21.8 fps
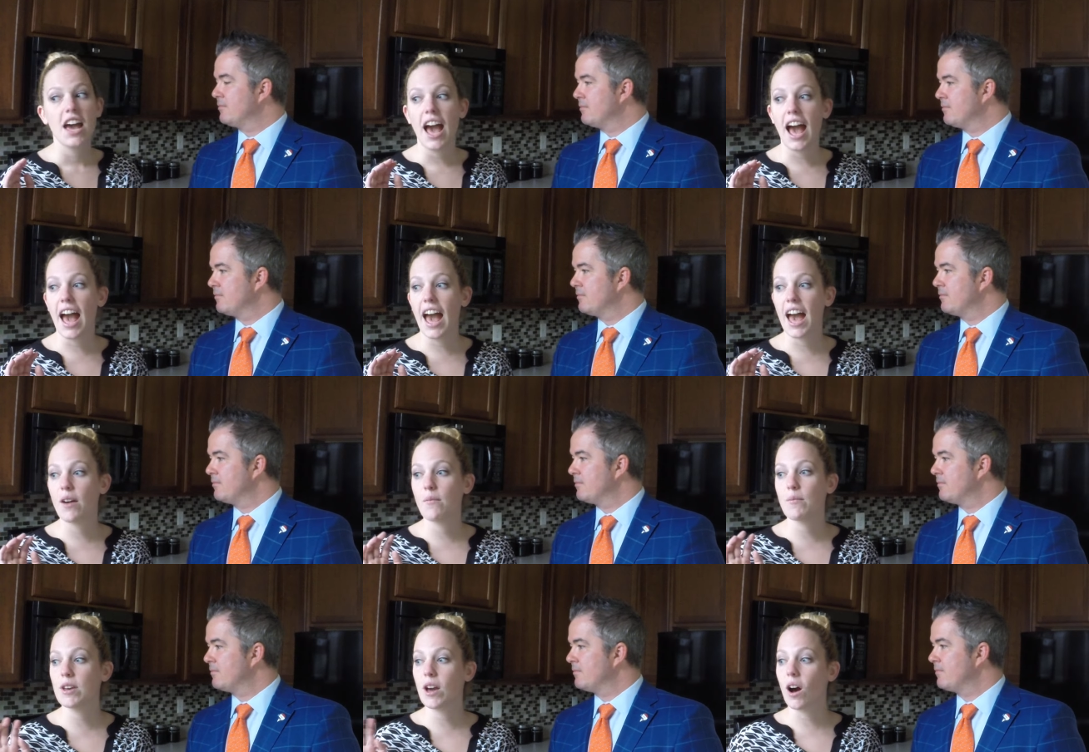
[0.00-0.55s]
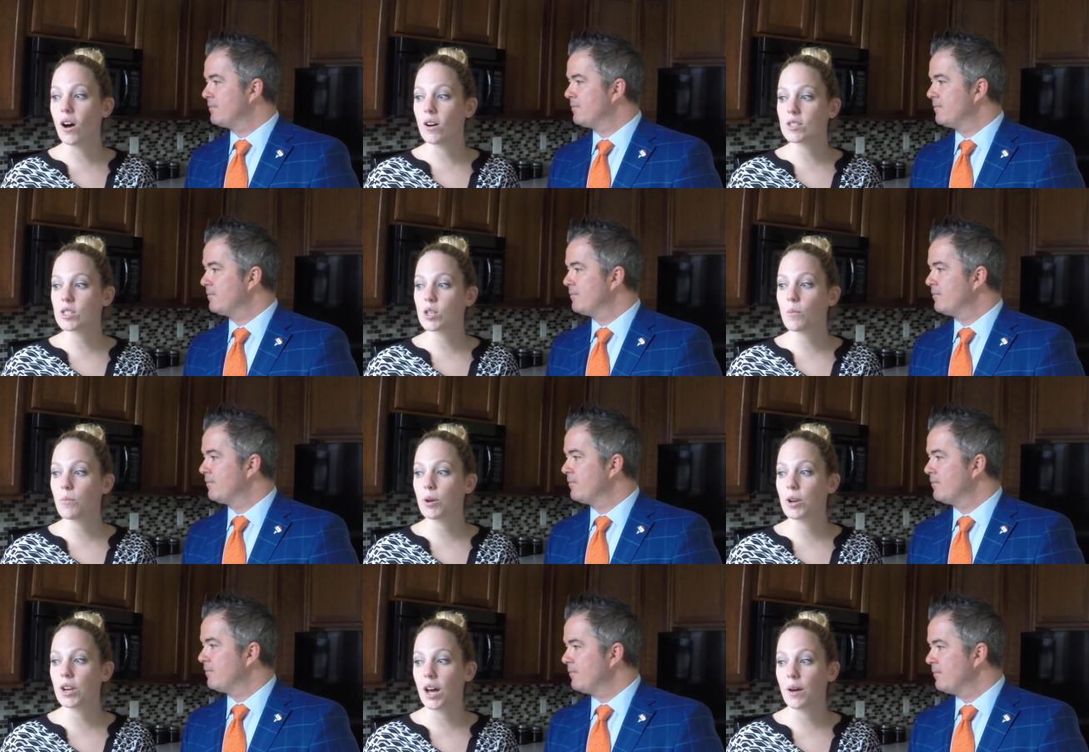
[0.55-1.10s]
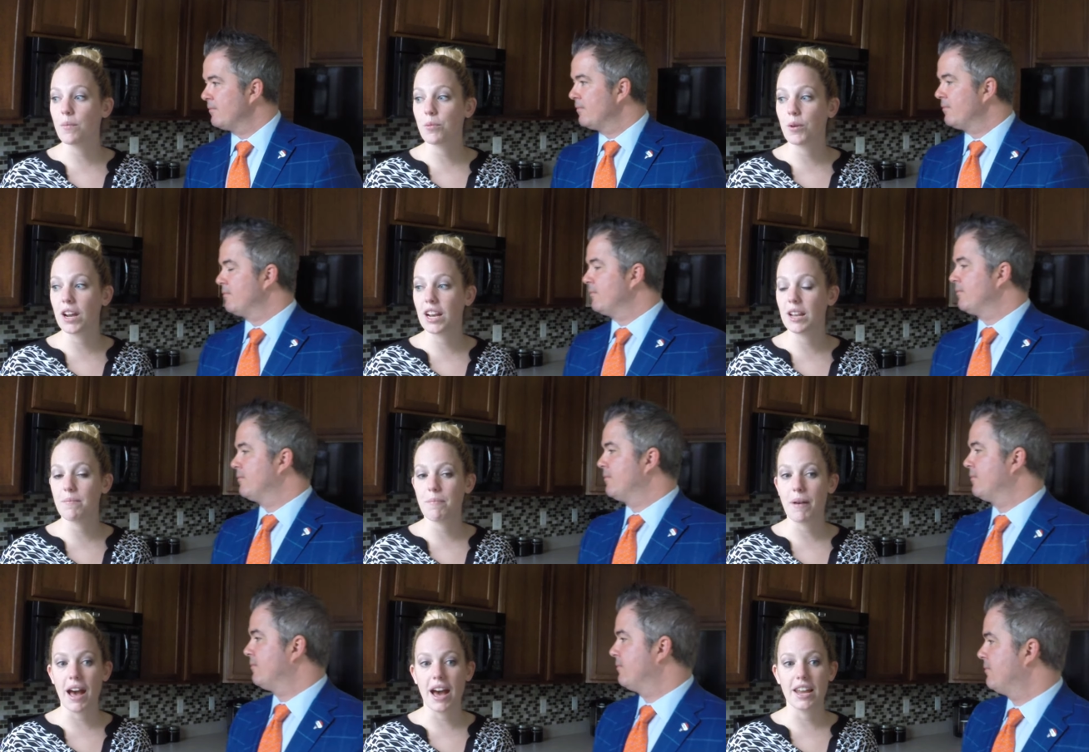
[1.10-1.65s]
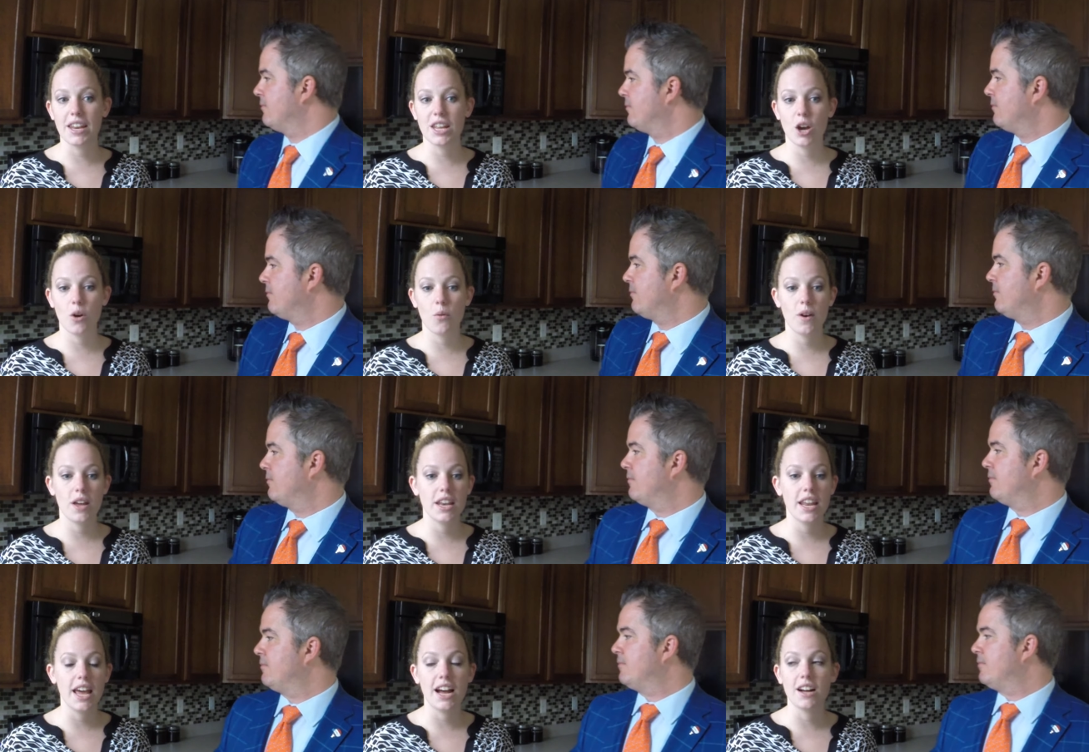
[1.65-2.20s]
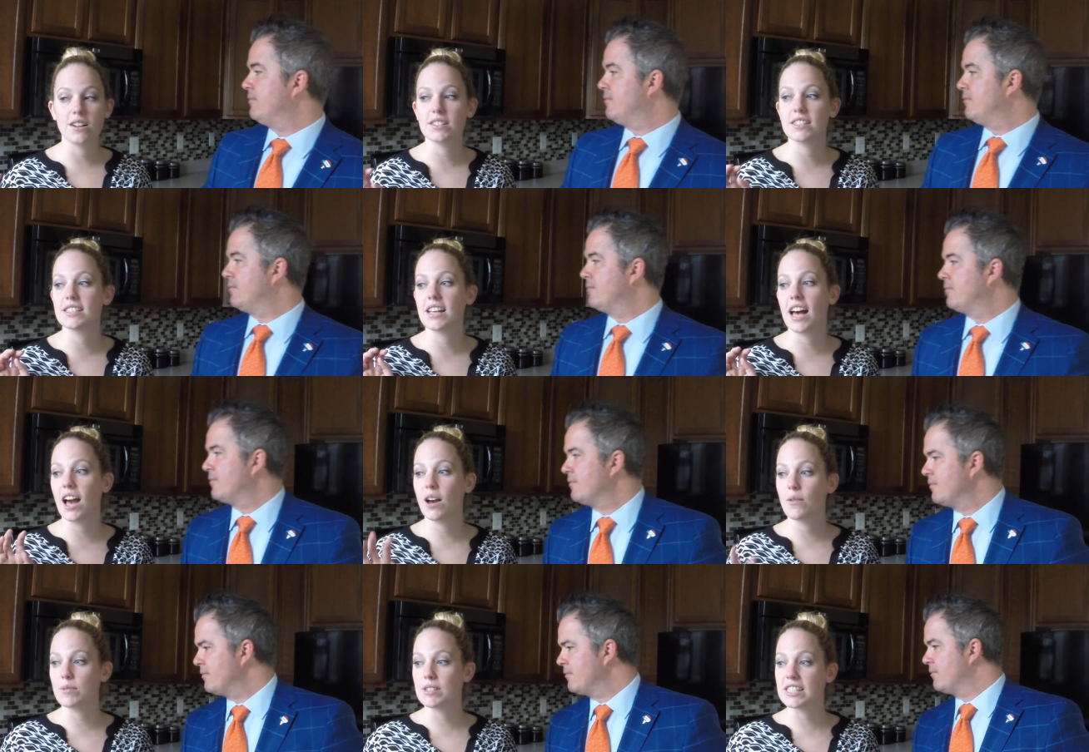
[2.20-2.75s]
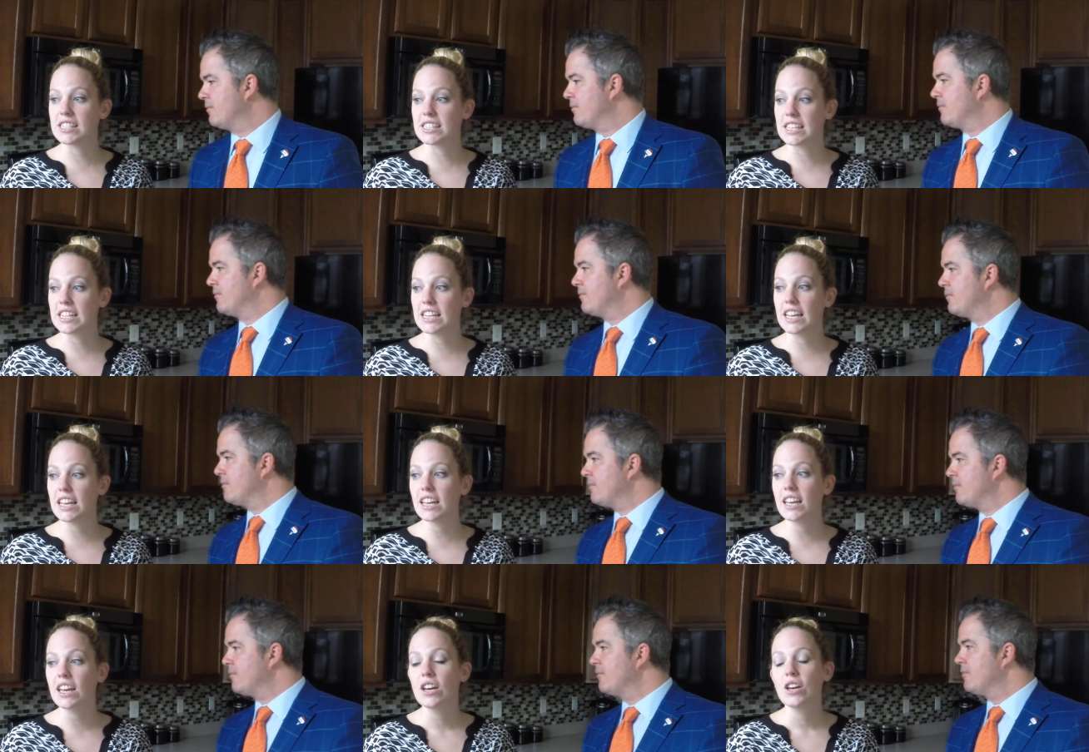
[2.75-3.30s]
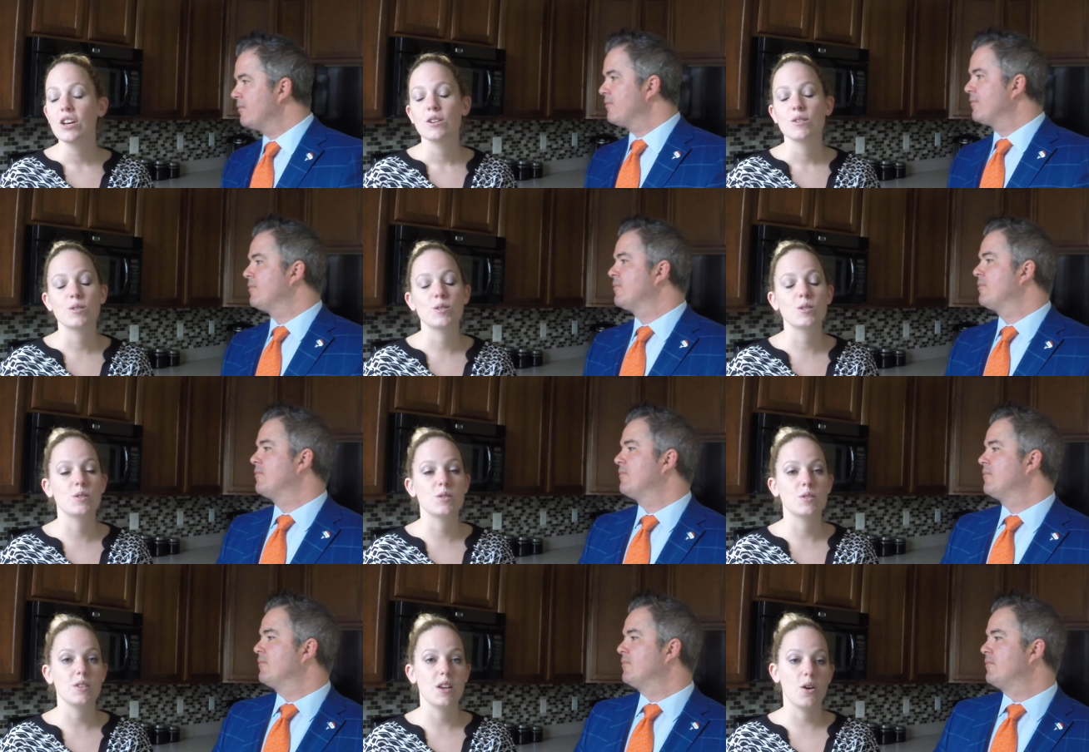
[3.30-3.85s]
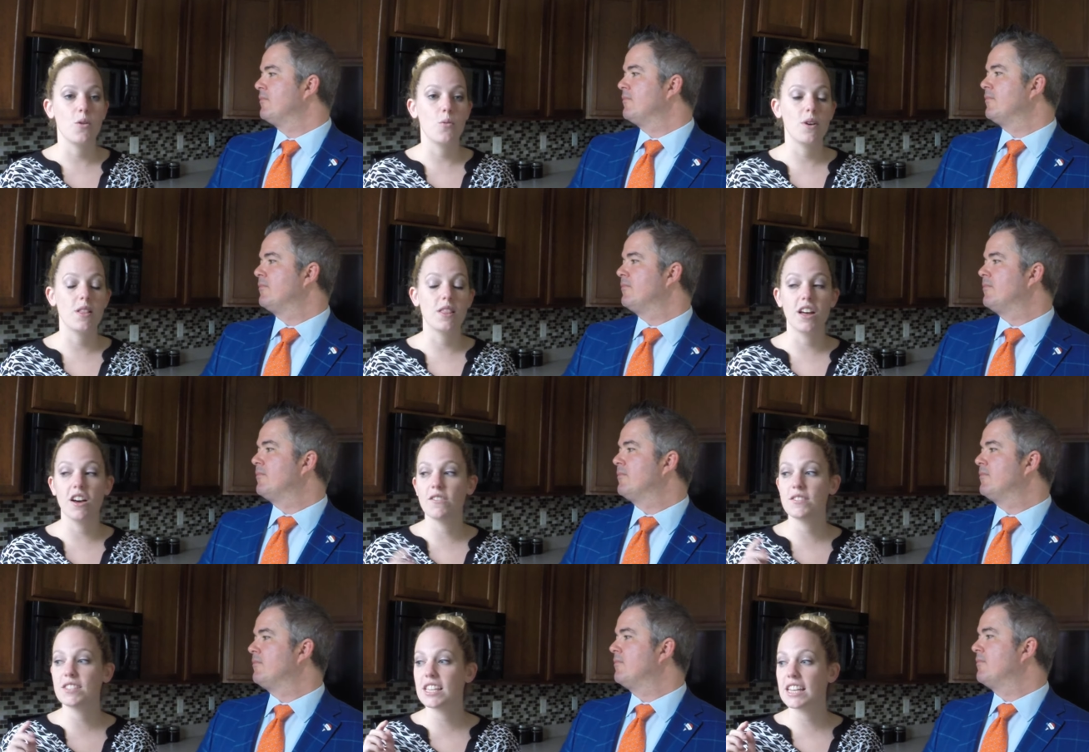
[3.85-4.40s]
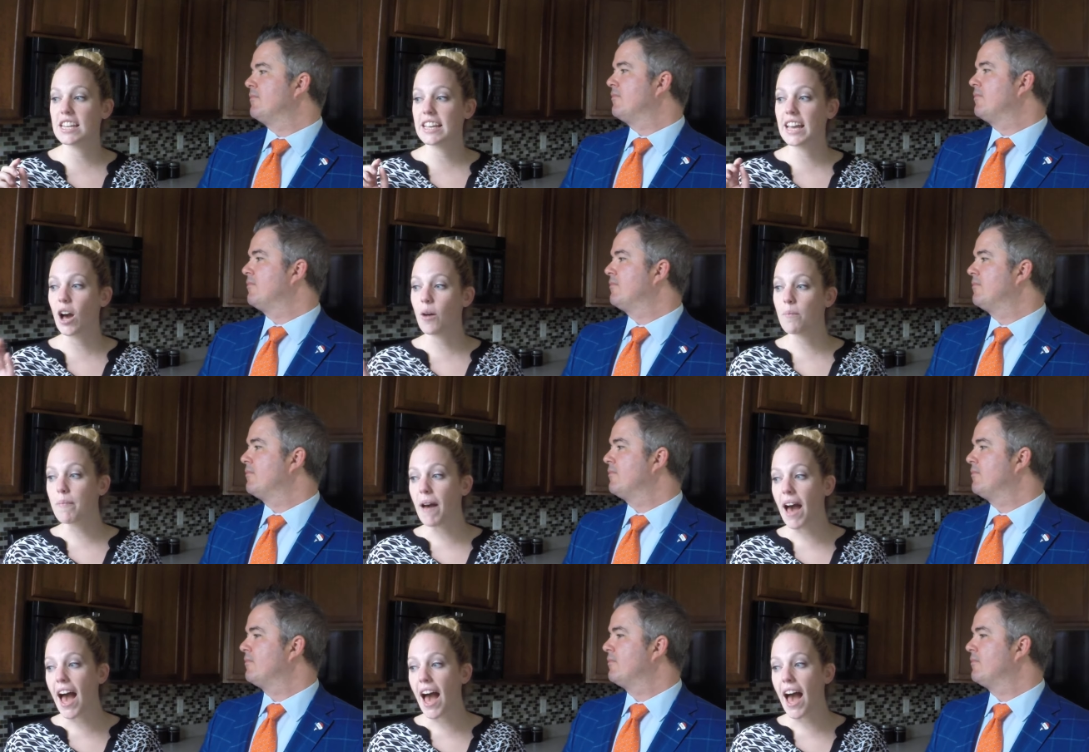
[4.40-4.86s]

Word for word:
Speaker 1: And we also put an upgraded patio in outside with seating. So we love sitting out